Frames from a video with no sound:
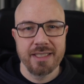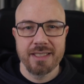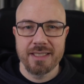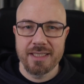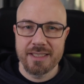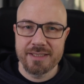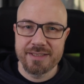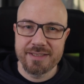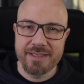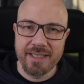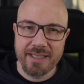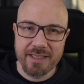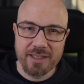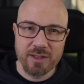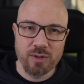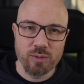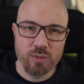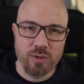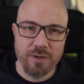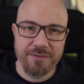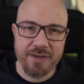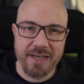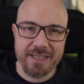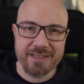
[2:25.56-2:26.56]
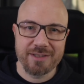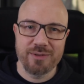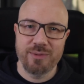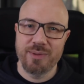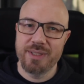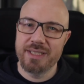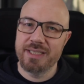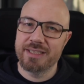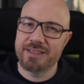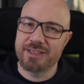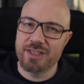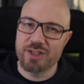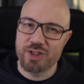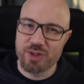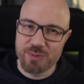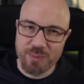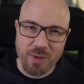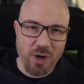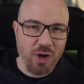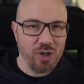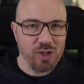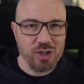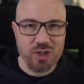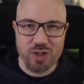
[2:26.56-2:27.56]
A single refactoring is a
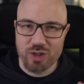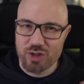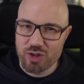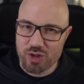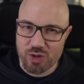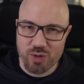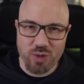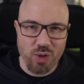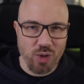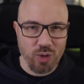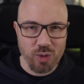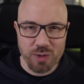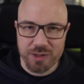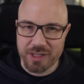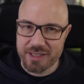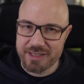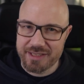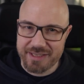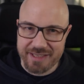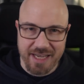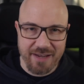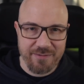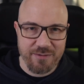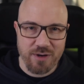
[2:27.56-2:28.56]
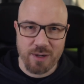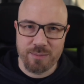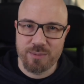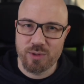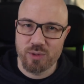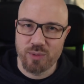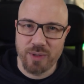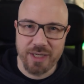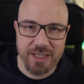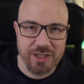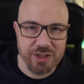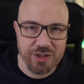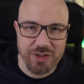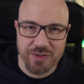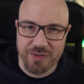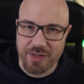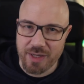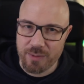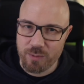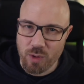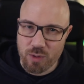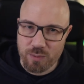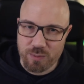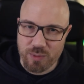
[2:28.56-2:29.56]
small, controlled, and safe operation that
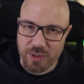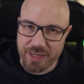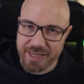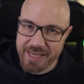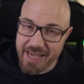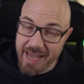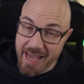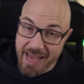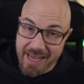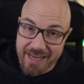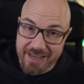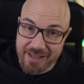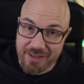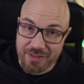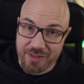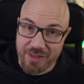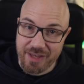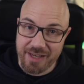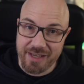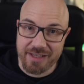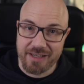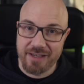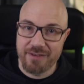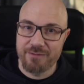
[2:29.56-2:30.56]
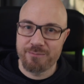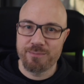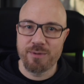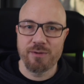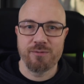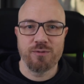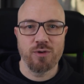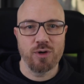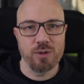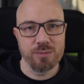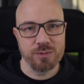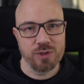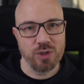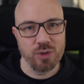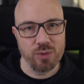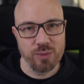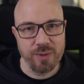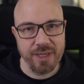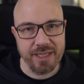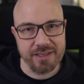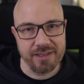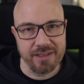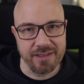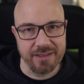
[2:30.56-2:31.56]
won't break anything if performed
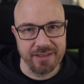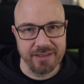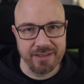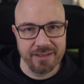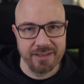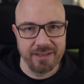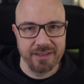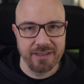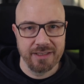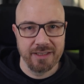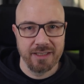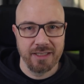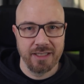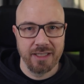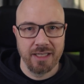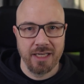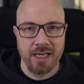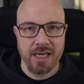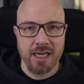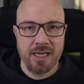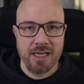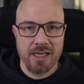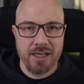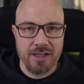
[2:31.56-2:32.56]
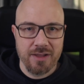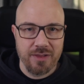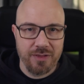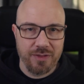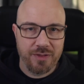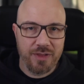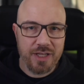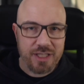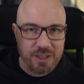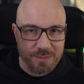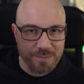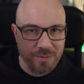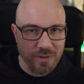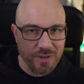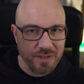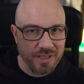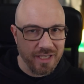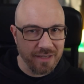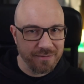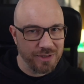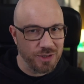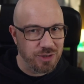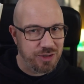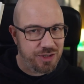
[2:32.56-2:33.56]
correctly. This book
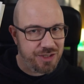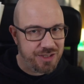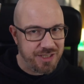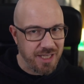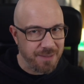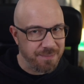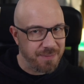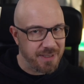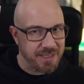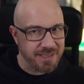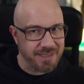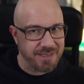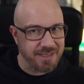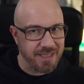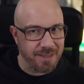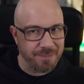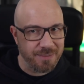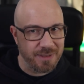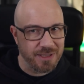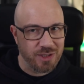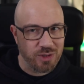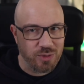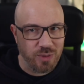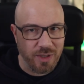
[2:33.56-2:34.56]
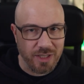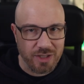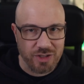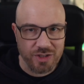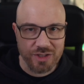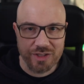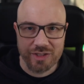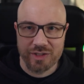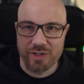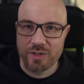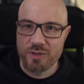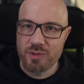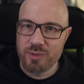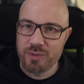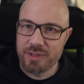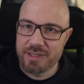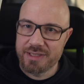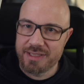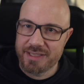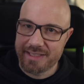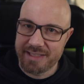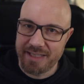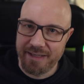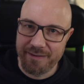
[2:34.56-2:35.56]
gives you step-by-step instructions to do it
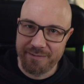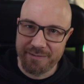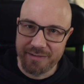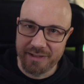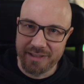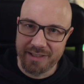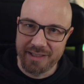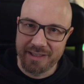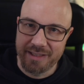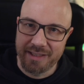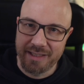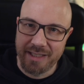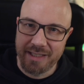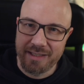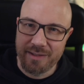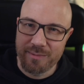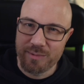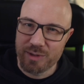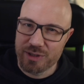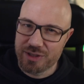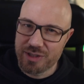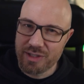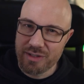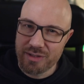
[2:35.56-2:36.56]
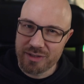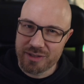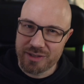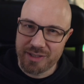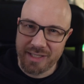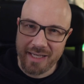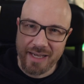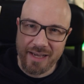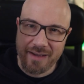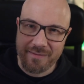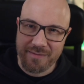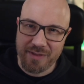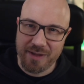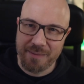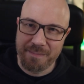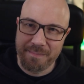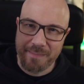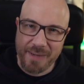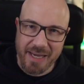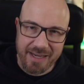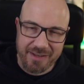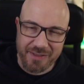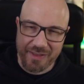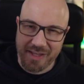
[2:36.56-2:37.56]
safely, and it was good to have them
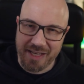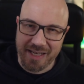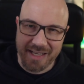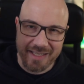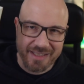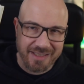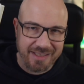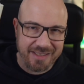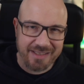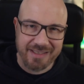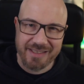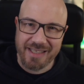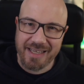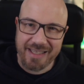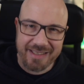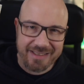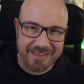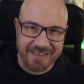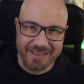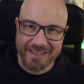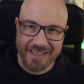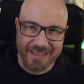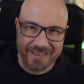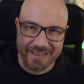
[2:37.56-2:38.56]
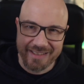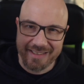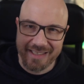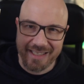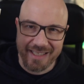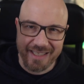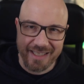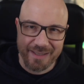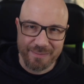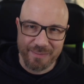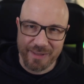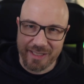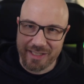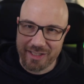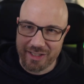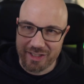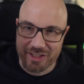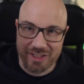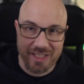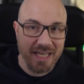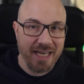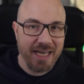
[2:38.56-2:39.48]
back then in 1999 because,